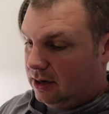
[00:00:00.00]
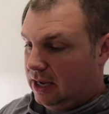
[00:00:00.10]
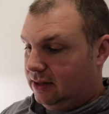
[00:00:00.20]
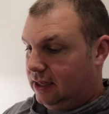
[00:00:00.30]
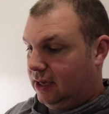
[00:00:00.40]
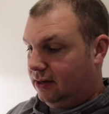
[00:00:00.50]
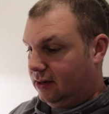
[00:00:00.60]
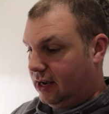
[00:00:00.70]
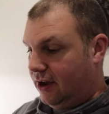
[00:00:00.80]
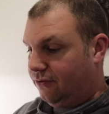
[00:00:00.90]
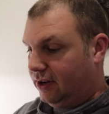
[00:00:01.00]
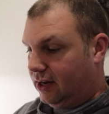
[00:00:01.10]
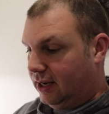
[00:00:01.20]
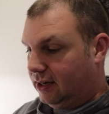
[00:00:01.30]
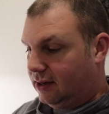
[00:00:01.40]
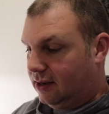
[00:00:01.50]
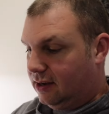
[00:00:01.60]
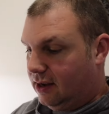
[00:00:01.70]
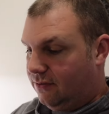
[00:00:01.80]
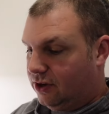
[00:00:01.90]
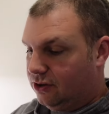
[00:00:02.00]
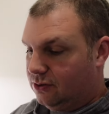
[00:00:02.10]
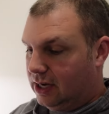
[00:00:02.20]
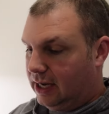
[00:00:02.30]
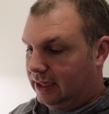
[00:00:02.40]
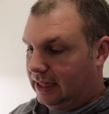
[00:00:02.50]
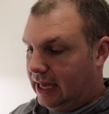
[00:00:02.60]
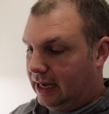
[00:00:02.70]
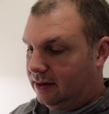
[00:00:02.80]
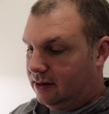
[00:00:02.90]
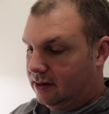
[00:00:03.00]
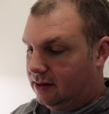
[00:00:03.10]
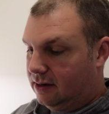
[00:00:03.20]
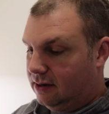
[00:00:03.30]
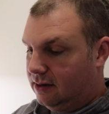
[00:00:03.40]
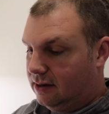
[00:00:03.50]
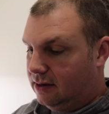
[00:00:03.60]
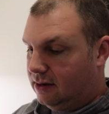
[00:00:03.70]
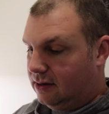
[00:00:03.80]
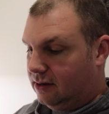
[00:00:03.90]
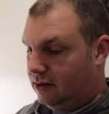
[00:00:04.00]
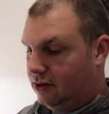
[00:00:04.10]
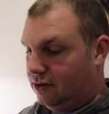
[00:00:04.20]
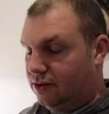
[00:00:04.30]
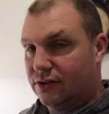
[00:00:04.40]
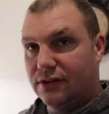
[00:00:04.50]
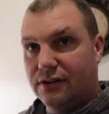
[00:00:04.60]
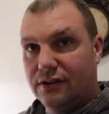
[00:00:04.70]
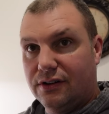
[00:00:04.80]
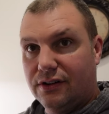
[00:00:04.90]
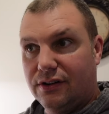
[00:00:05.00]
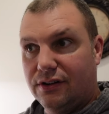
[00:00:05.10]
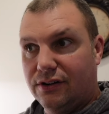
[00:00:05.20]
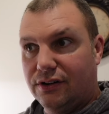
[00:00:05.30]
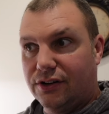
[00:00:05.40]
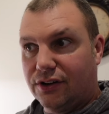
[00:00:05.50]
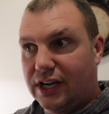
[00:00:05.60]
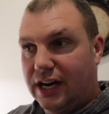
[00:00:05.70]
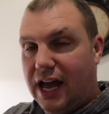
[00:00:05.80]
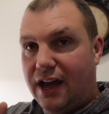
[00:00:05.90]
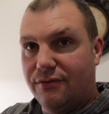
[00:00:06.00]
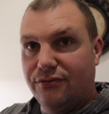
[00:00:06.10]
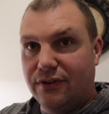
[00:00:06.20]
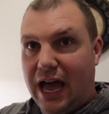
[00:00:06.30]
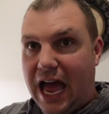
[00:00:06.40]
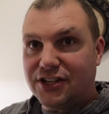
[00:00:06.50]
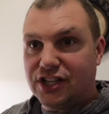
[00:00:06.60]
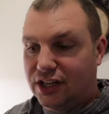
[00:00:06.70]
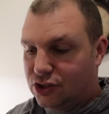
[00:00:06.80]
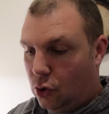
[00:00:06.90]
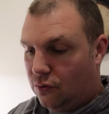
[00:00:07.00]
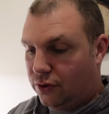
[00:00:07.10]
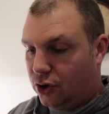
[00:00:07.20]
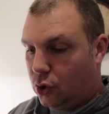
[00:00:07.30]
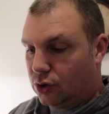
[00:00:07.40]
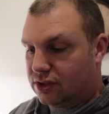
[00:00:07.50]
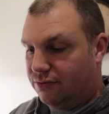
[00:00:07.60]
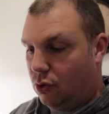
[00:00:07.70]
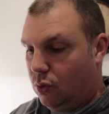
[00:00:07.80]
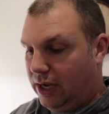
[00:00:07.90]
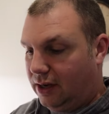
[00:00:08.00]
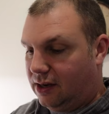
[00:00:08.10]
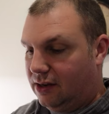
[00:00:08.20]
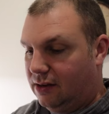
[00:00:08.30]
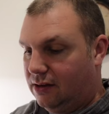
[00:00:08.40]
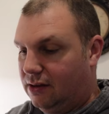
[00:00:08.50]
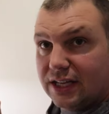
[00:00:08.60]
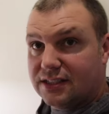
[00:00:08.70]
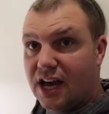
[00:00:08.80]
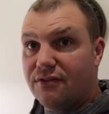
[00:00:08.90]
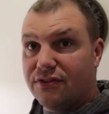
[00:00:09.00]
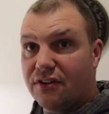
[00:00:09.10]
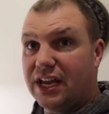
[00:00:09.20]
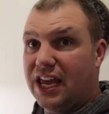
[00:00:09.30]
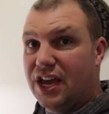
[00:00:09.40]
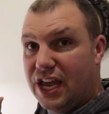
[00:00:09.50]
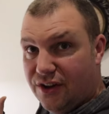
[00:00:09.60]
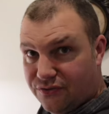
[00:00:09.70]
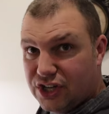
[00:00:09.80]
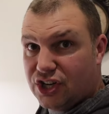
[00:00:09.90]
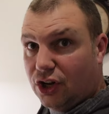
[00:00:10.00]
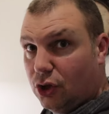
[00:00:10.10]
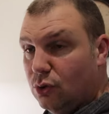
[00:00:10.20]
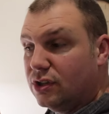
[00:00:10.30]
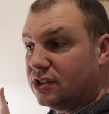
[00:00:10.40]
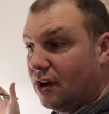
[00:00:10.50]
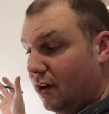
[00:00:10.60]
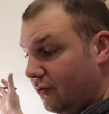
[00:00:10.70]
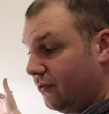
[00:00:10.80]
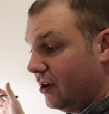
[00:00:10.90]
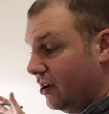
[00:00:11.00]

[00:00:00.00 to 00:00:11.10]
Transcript: and then I feel like if you do it like that, you're gonna have hatchings over the course of a week. That's not very efficient use of